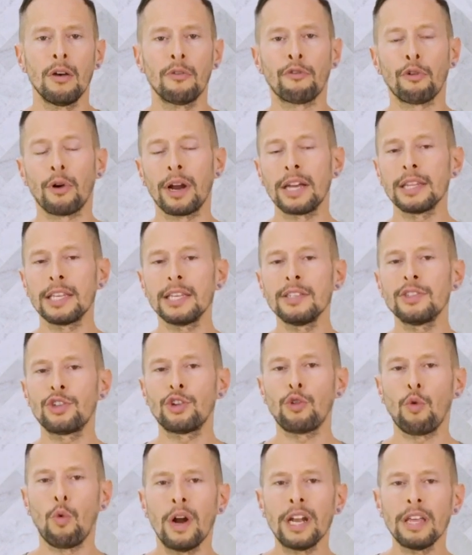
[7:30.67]
for at
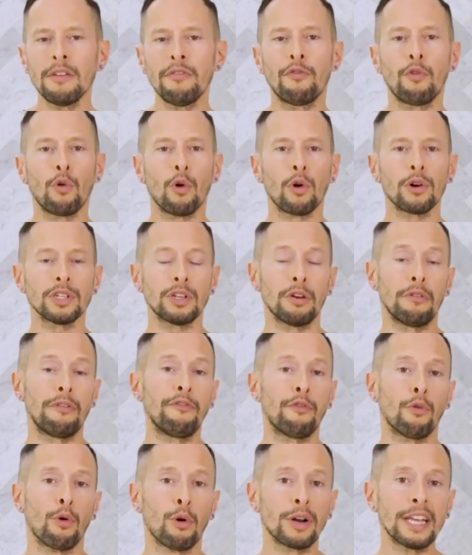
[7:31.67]
least 24 to
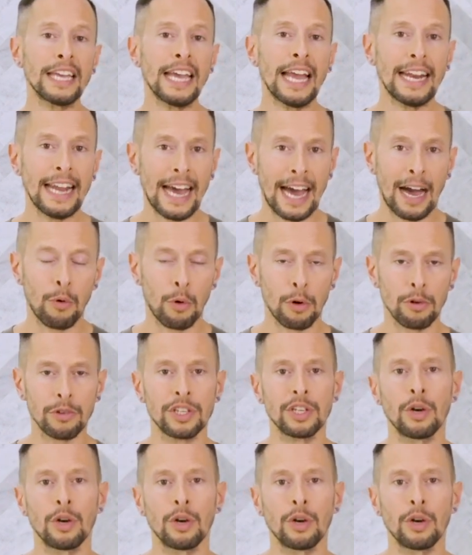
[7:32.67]
48 hours.